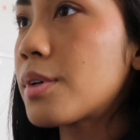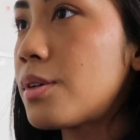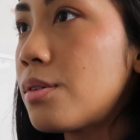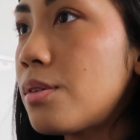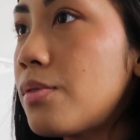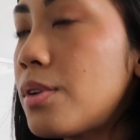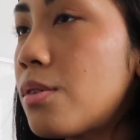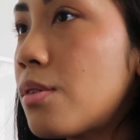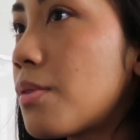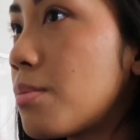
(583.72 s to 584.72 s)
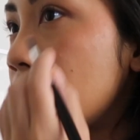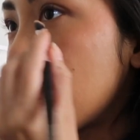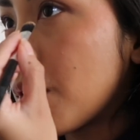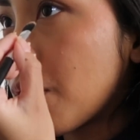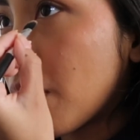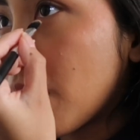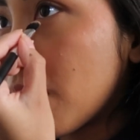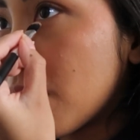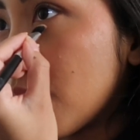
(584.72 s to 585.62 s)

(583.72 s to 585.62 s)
I don't even know if I'm doing it right.